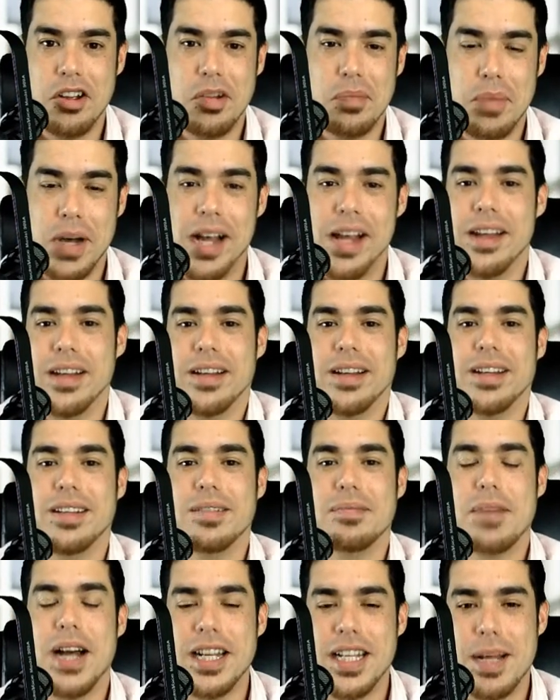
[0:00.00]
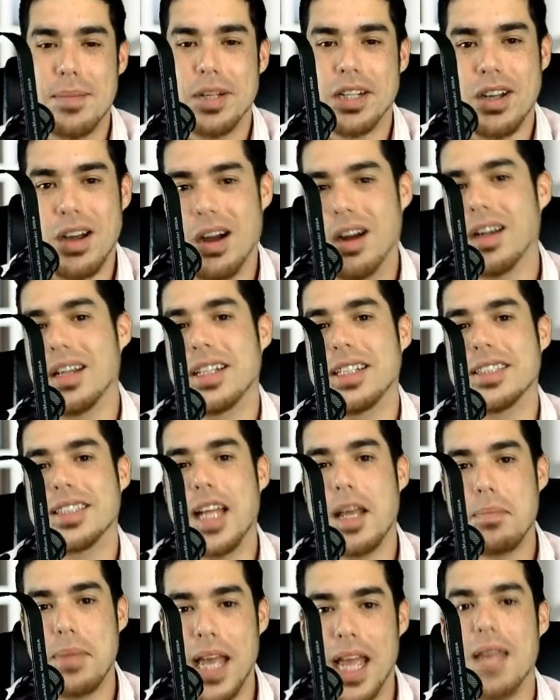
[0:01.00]
But my debit card is
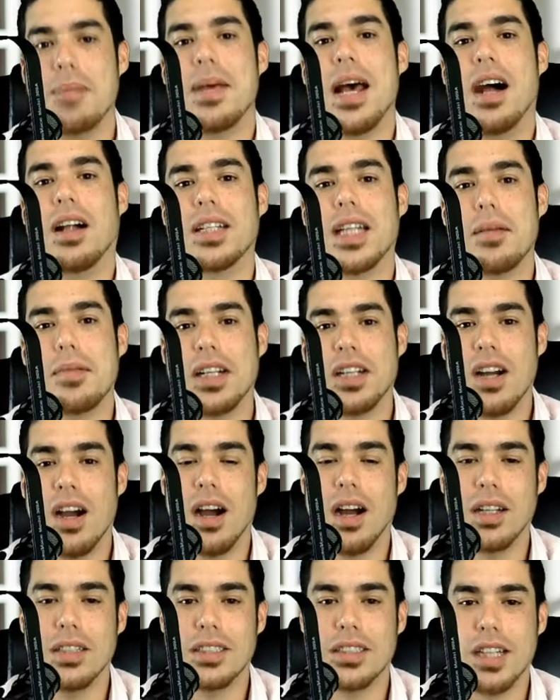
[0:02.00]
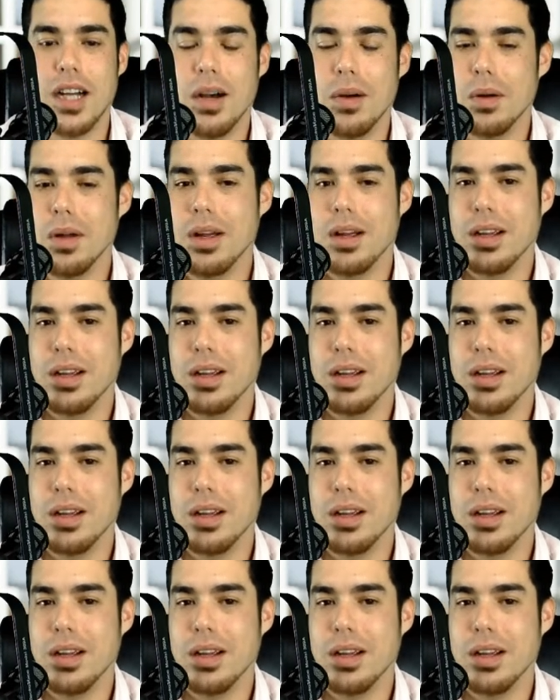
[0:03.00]
a PayPal debit card, so